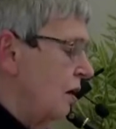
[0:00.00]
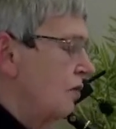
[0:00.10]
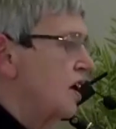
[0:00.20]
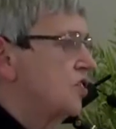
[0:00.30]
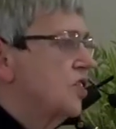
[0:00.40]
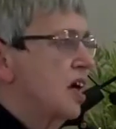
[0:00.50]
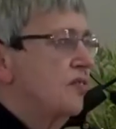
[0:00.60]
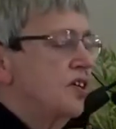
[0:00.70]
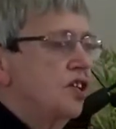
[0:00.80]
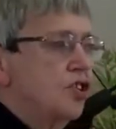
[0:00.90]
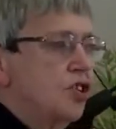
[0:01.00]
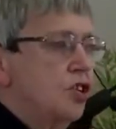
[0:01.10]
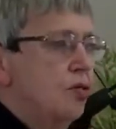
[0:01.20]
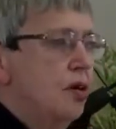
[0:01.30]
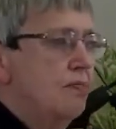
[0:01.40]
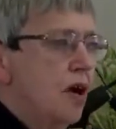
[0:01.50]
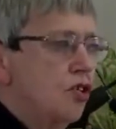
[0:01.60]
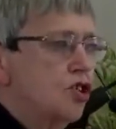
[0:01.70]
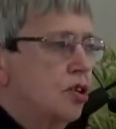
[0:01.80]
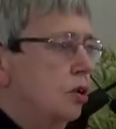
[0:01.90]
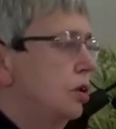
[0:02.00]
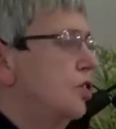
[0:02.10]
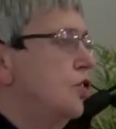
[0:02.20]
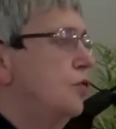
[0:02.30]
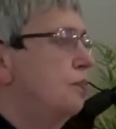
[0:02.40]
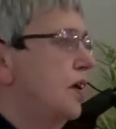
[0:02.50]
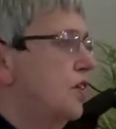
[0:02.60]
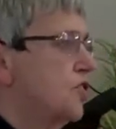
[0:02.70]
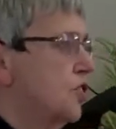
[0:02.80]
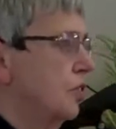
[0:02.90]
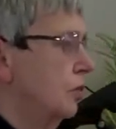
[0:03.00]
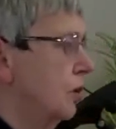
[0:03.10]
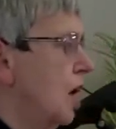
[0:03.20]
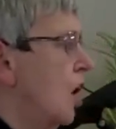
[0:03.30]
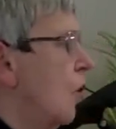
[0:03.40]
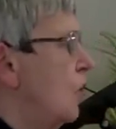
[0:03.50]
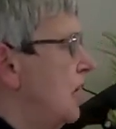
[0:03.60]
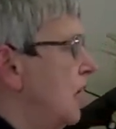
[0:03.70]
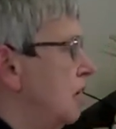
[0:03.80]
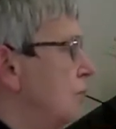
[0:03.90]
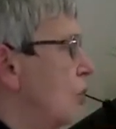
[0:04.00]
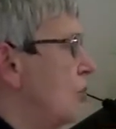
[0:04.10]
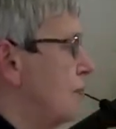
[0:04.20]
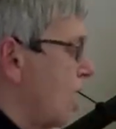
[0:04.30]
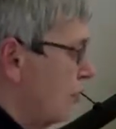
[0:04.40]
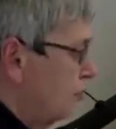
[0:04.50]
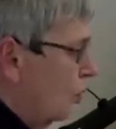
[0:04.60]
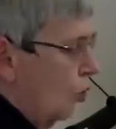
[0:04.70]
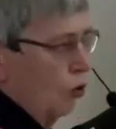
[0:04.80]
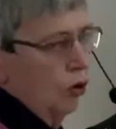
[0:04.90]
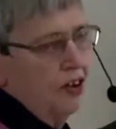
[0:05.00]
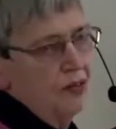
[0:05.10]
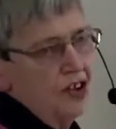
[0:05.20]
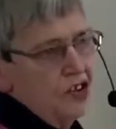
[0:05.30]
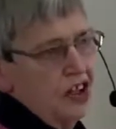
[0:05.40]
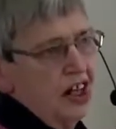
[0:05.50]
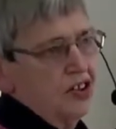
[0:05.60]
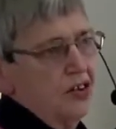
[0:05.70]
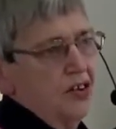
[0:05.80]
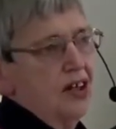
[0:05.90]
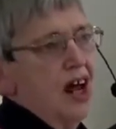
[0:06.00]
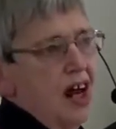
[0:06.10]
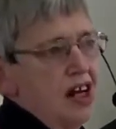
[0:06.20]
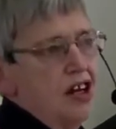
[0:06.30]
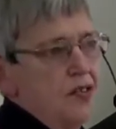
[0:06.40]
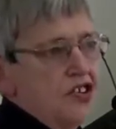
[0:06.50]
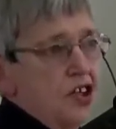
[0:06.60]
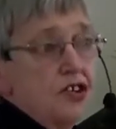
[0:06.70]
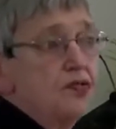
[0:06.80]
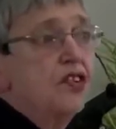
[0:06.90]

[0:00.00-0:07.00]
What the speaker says: They say that it's too emotional and too personal. We learn more about Paul in this letter than any of his others.